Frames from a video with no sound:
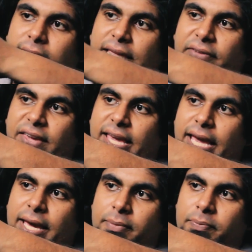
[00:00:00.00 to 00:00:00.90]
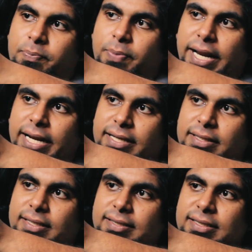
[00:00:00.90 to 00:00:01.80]
EVA plate.
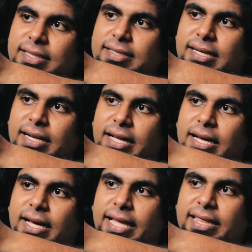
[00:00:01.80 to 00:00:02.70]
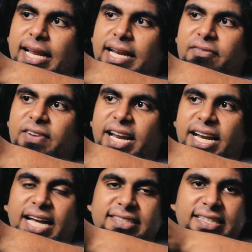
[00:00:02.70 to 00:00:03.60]
This is an ethylene
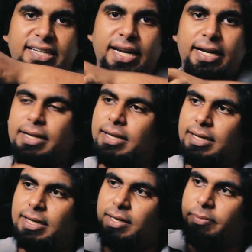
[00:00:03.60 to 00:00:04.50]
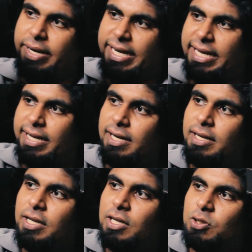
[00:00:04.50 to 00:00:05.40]
vinyl acetate material.
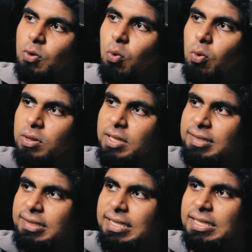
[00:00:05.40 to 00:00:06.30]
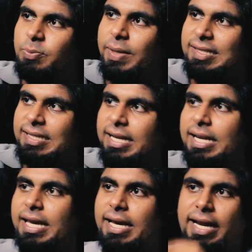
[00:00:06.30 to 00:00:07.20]
So this is
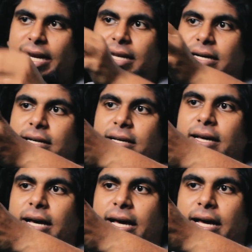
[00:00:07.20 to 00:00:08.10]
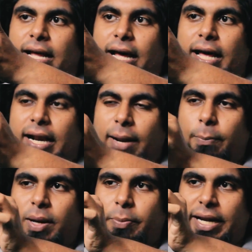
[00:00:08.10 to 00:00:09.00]
basically a rubber